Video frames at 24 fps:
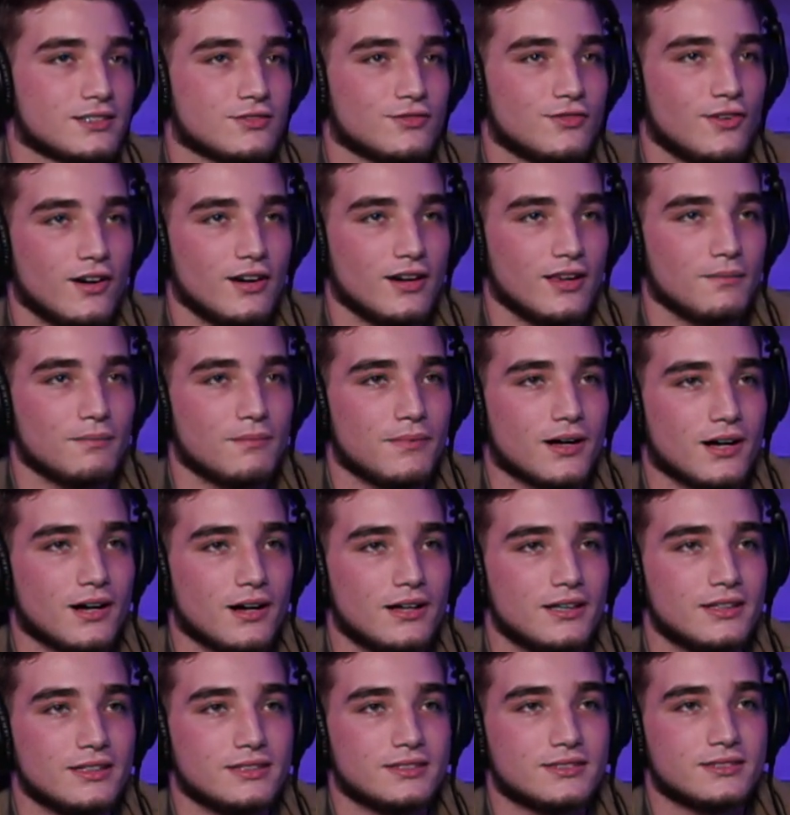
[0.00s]
it's funny
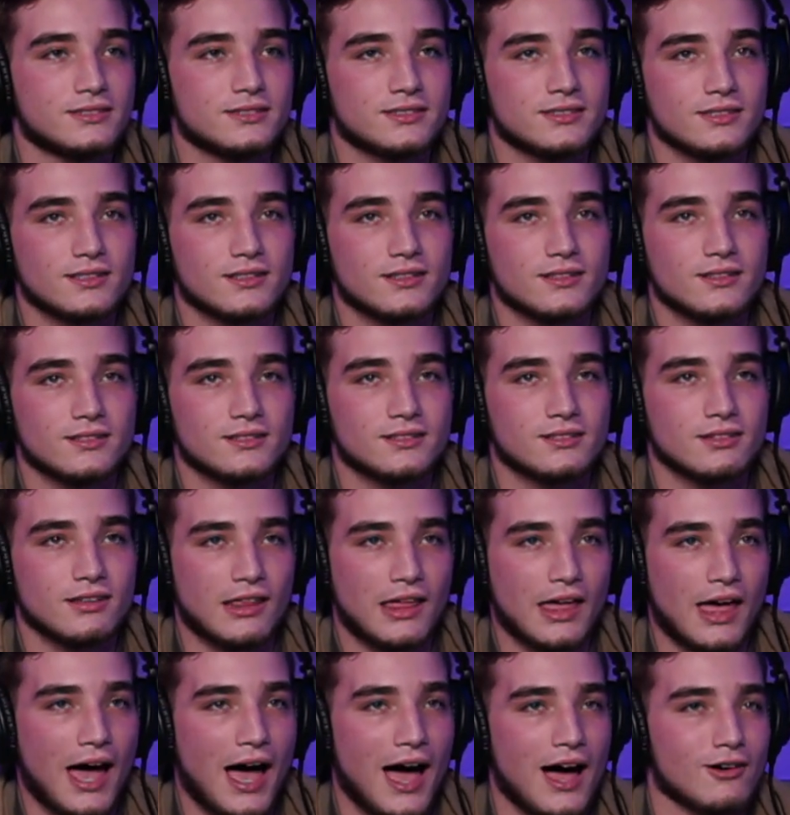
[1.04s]
because
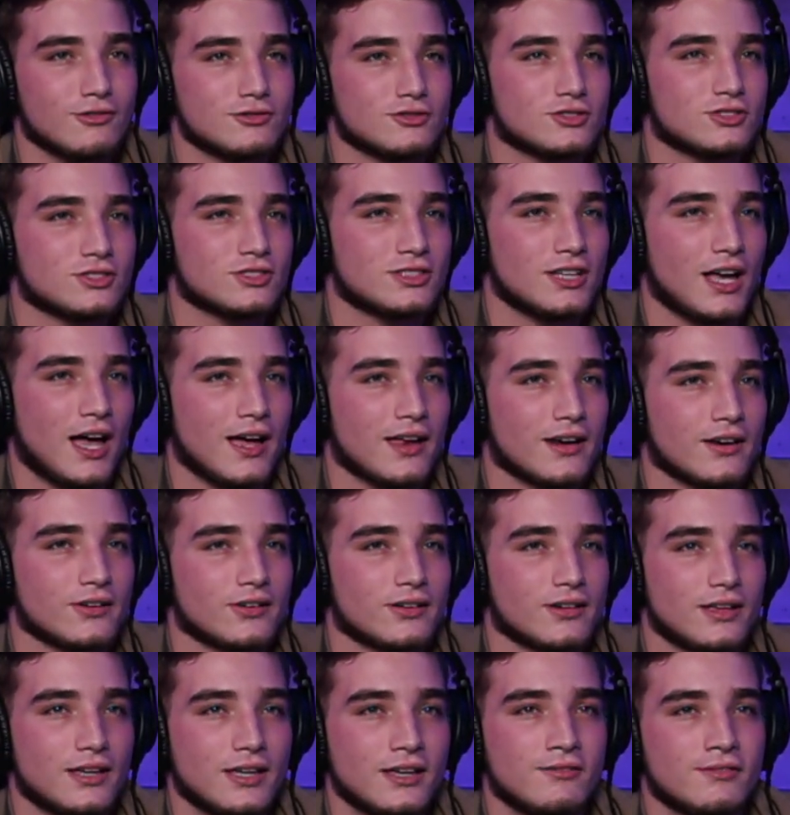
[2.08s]
to the
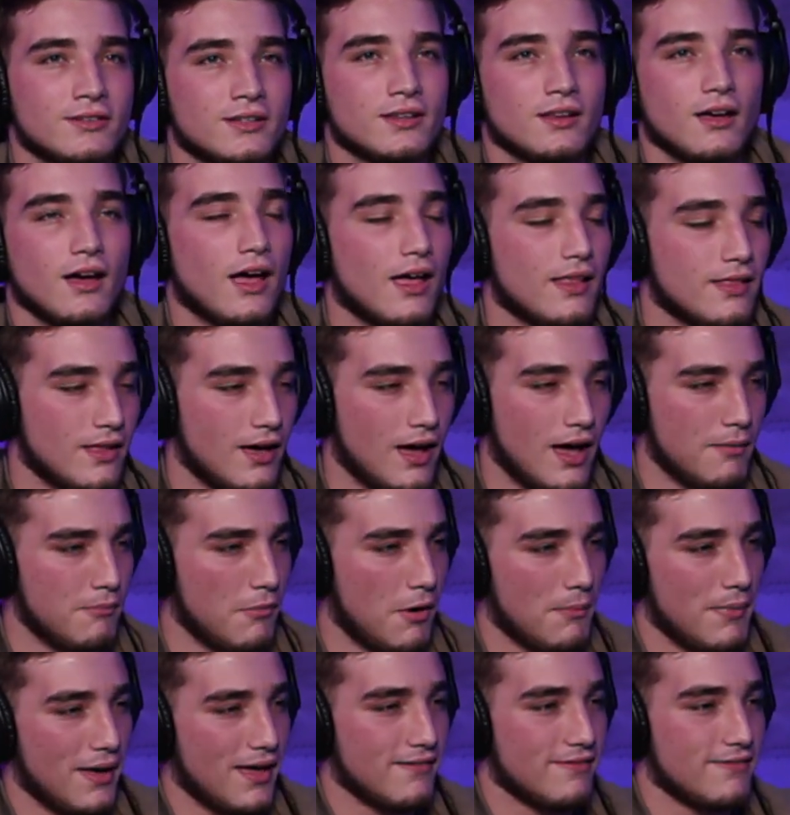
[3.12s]
outsider, even the, the
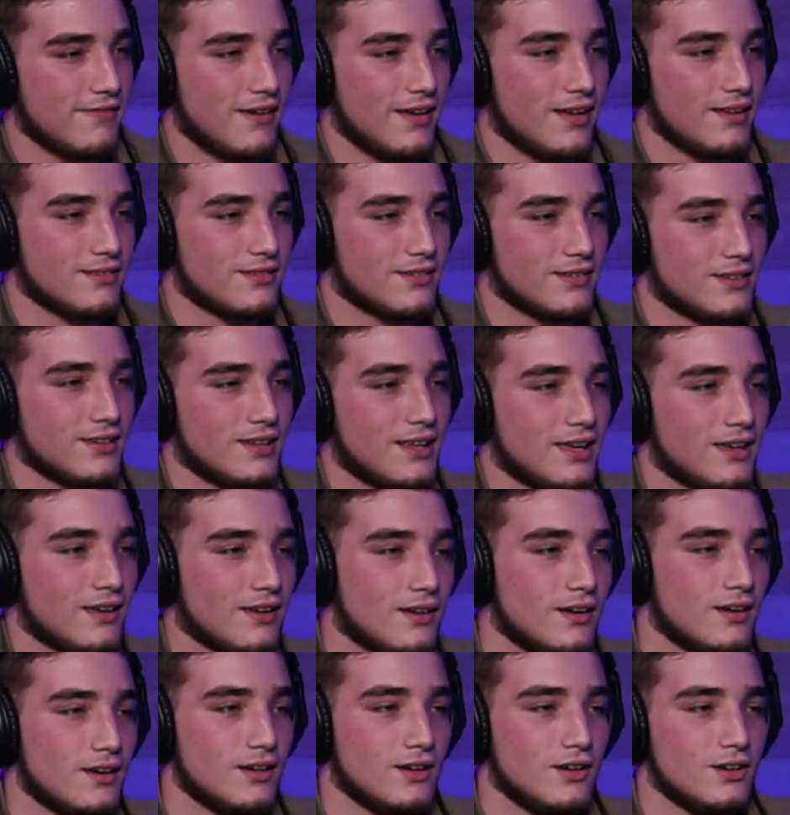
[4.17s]
MMA fans,
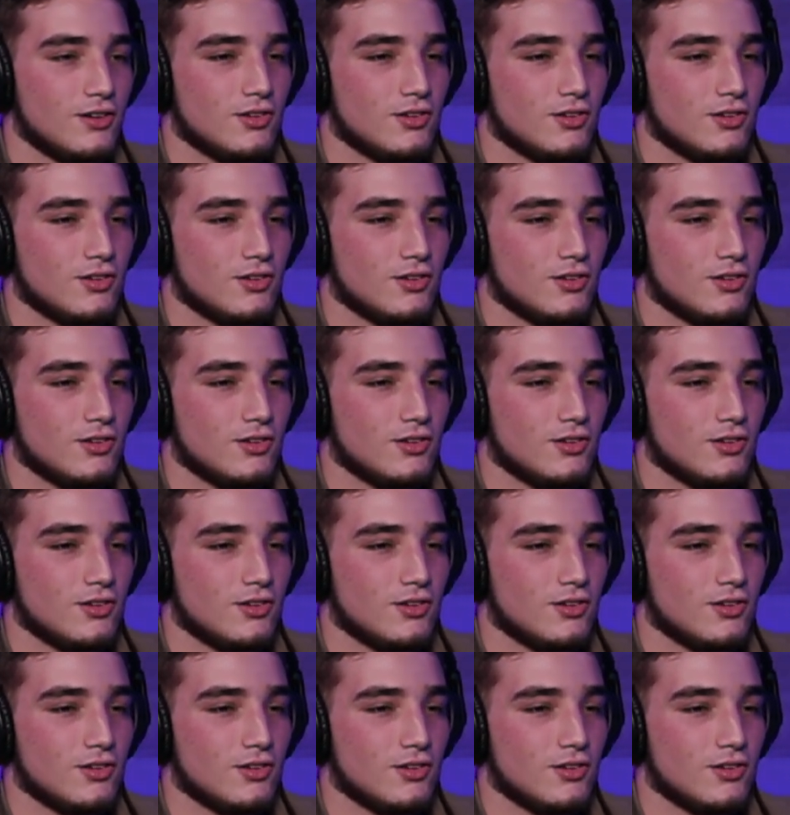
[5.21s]
like,